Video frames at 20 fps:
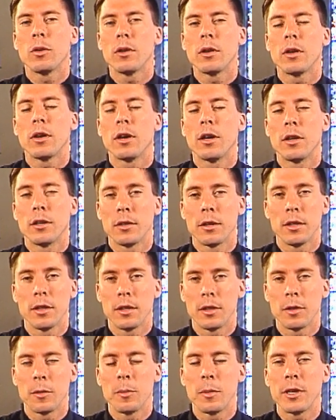Uh, the,
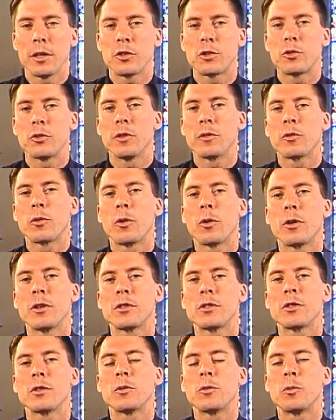the ministry, of
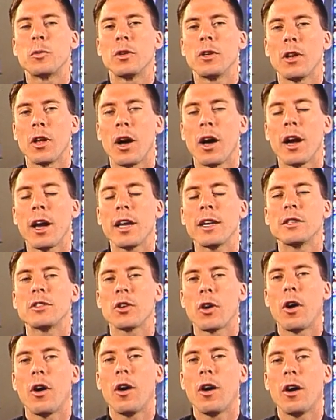course, relies
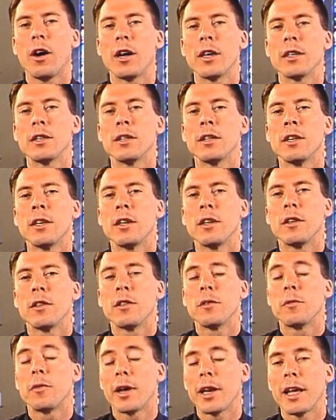on
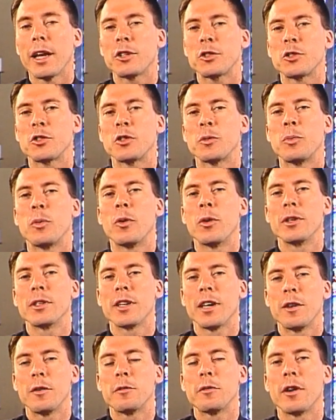the financial support
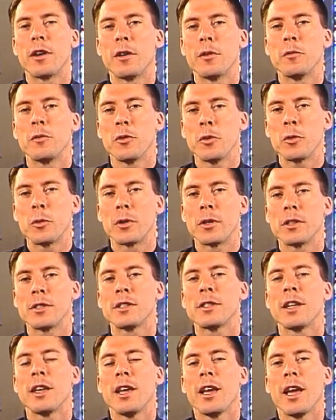of our
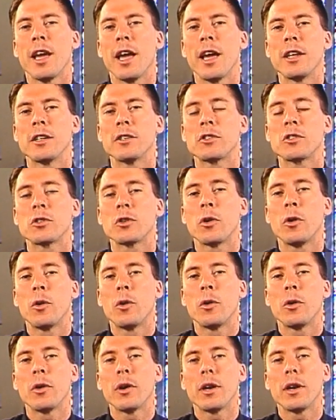viewers. And
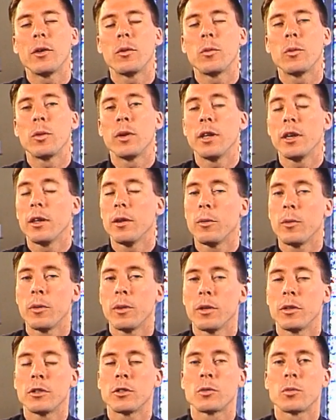so we,
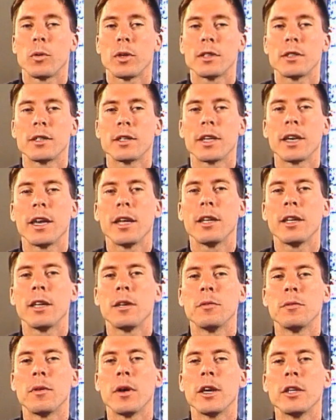we just once again
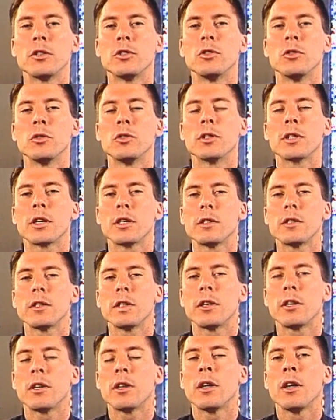invite you to
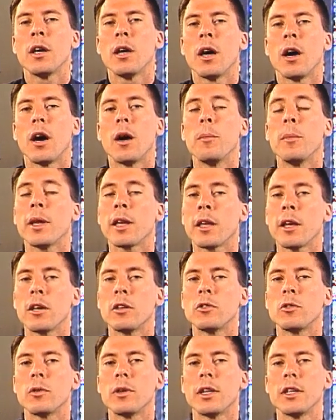consider uh, making a
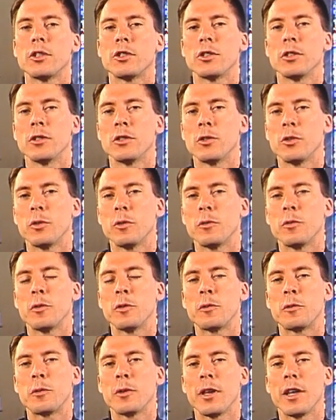donation to
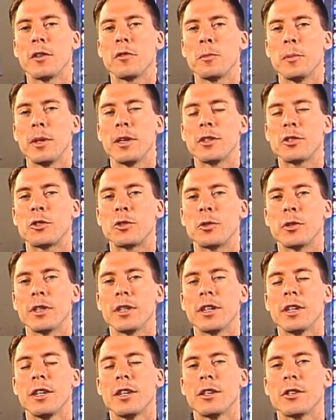Food for Life Ministry
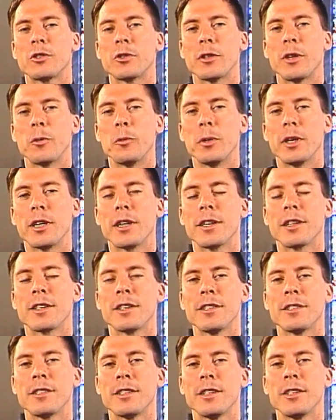so that we can
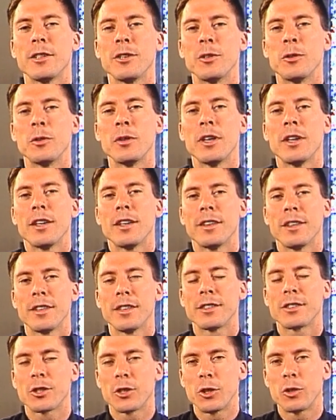continue
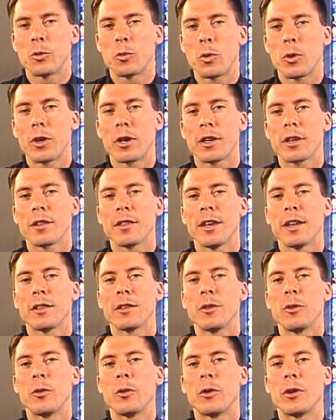this good work that
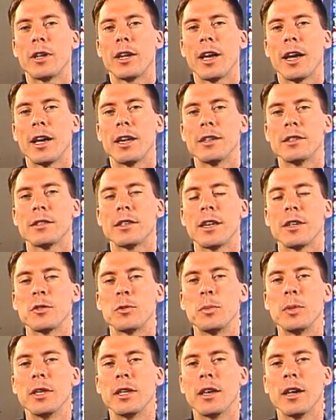the Lord has, has
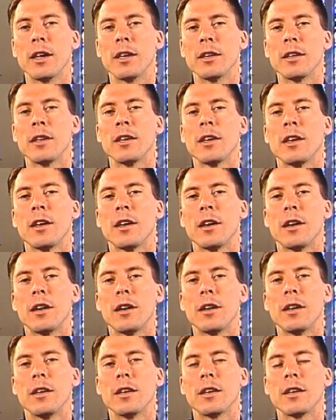begun
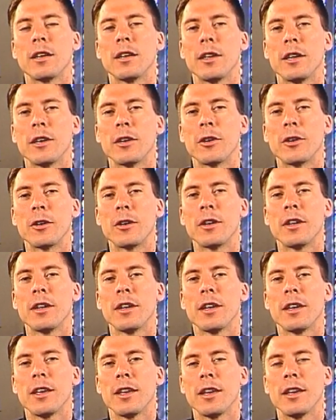uh, here
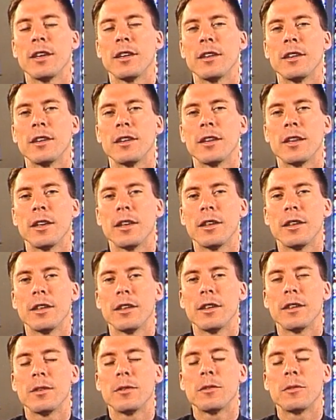in,
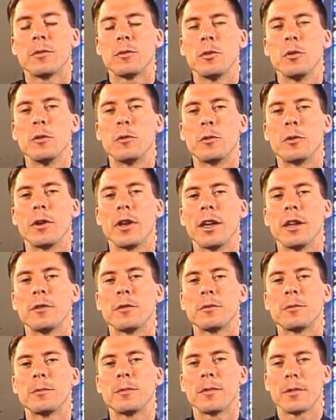in Food for Life.
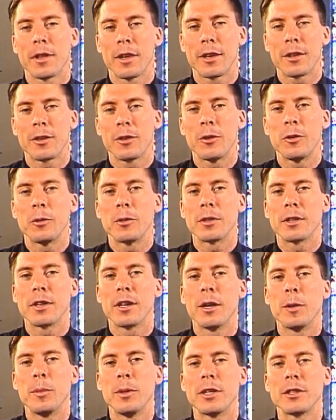Thank you and
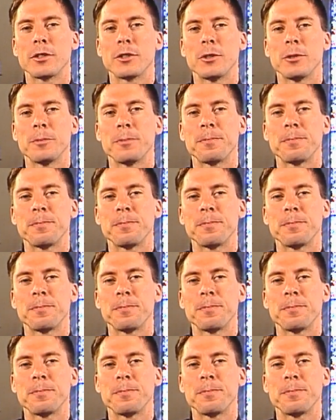God bless you.